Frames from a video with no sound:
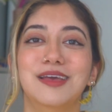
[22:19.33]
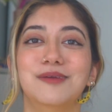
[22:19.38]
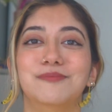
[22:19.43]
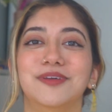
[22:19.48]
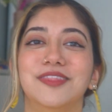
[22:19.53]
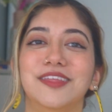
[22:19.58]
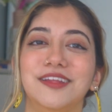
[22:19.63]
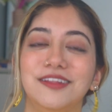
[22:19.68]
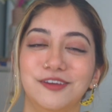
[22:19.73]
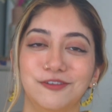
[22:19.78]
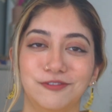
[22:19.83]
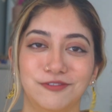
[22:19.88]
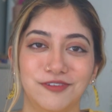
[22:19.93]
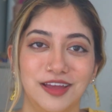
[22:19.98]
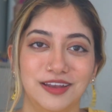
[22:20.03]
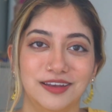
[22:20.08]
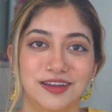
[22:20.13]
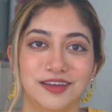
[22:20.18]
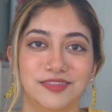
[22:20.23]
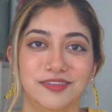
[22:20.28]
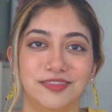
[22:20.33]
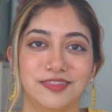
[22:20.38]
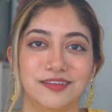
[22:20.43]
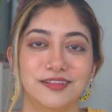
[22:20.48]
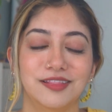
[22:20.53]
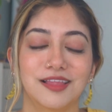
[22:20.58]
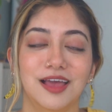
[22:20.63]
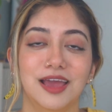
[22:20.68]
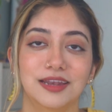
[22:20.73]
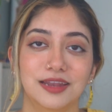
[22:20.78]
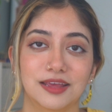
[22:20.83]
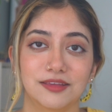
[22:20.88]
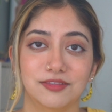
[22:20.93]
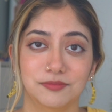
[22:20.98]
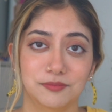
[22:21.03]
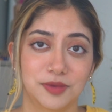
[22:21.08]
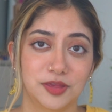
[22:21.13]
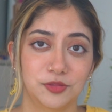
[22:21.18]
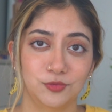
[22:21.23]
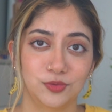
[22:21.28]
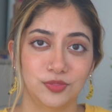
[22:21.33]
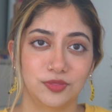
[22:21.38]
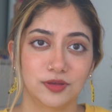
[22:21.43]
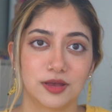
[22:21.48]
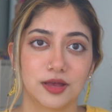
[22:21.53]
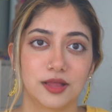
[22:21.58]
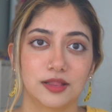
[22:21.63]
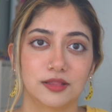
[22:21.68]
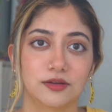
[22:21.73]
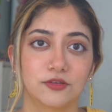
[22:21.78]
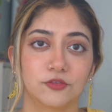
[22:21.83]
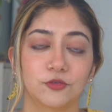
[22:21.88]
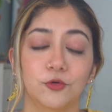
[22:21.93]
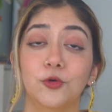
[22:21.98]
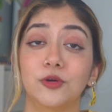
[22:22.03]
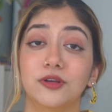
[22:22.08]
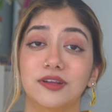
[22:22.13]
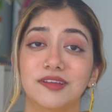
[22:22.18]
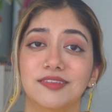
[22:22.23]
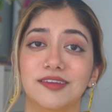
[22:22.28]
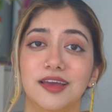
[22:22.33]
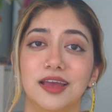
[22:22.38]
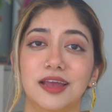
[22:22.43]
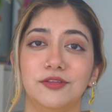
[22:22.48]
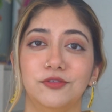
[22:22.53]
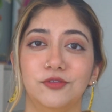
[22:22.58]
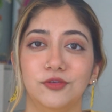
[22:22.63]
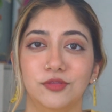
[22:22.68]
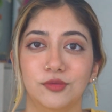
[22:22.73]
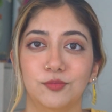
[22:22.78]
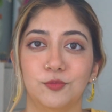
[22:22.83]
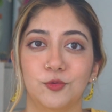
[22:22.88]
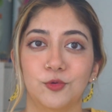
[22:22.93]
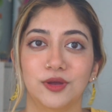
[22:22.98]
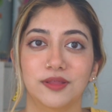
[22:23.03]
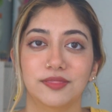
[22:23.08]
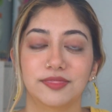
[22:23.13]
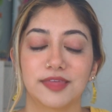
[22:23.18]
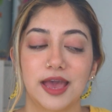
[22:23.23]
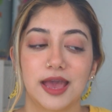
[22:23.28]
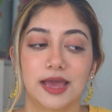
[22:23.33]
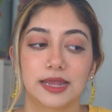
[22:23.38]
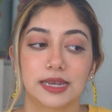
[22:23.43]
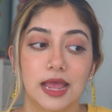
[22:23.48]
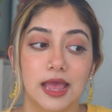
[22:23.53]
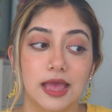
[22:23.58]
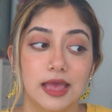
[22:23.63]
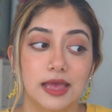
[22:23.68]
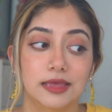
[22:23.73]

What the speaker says: but then you find out that the client has messed with the colors or designs to the point that